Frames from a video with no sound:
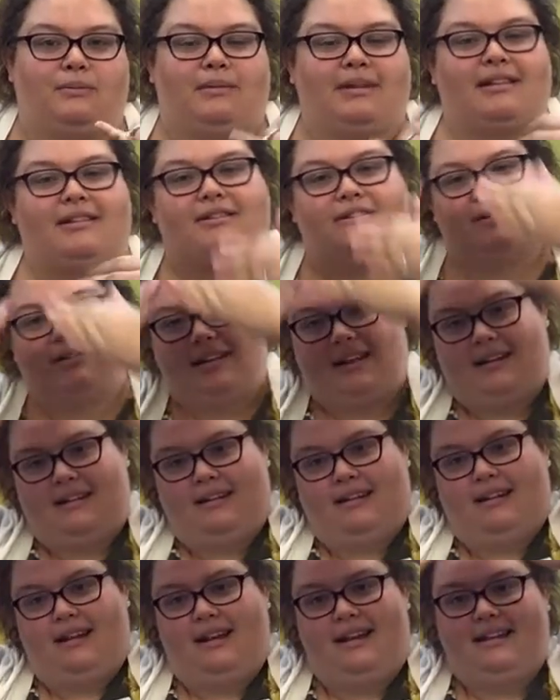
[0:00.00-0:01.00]
Oh, Mr.
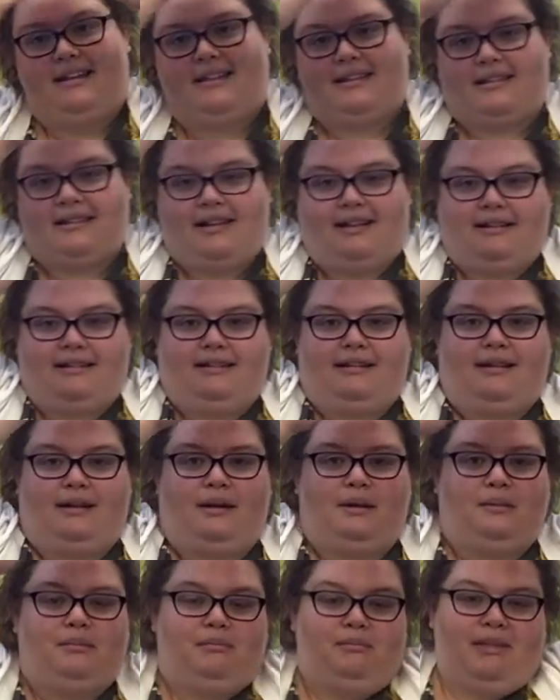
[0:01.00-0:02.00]
Sun, sun,
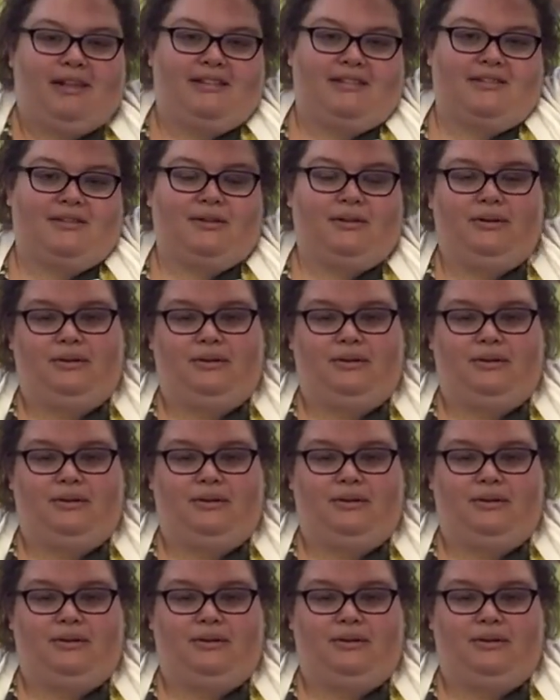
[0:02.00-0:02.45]
Mr.